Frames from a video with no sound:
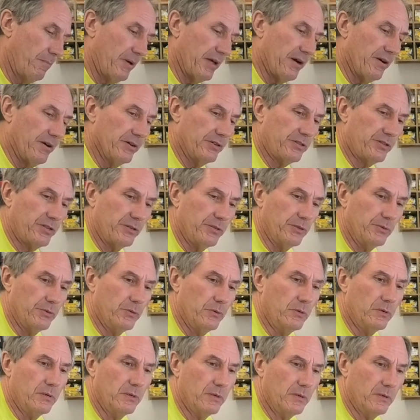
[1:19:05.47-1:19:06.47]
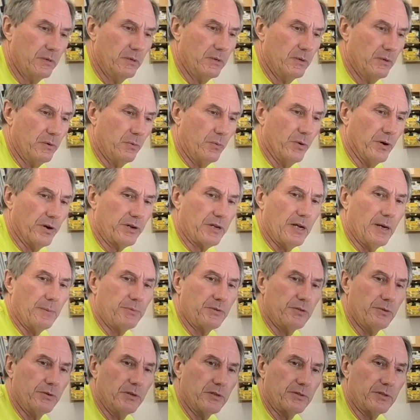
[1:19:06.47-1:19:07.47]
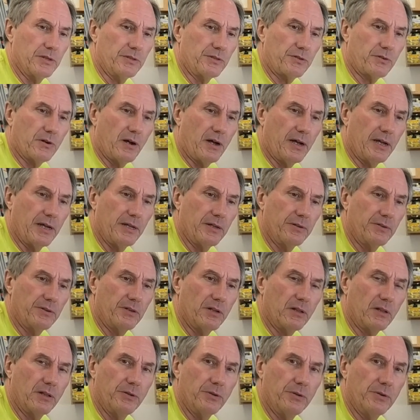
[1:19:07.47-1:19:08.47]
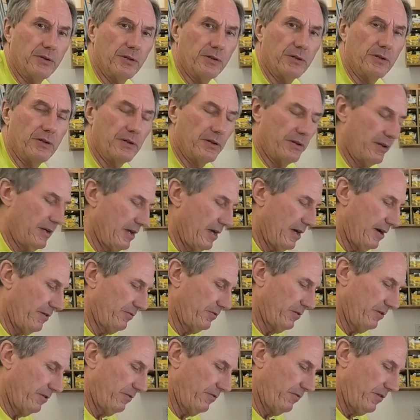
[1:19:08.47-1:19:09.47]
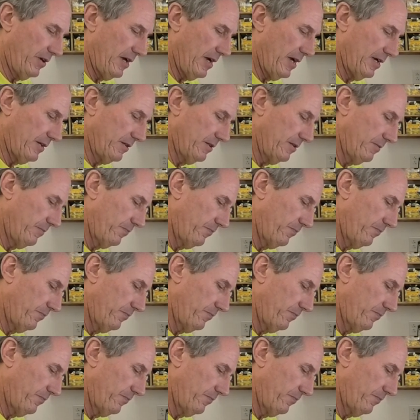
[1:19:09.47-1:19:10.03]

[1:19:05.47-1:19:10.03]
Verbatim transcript: Better to work up to it than try and dilute it after the fact.